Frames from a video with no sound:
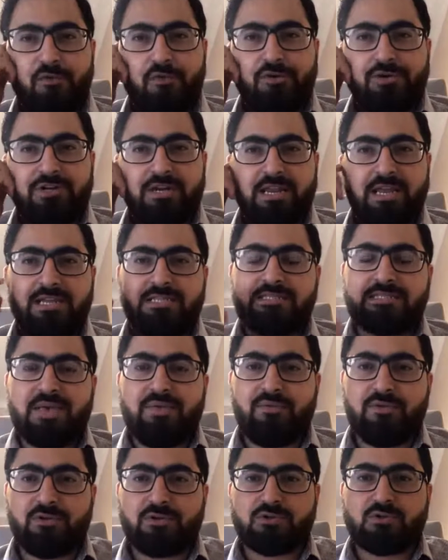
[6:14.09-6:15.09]
4 till age
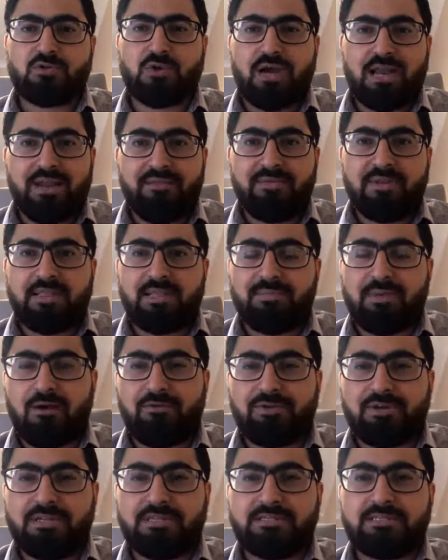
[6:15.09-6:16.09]
7 or so. I lived in the
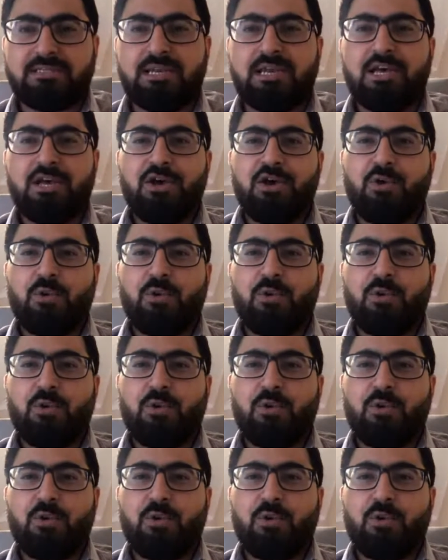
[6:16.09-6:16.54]
mountains.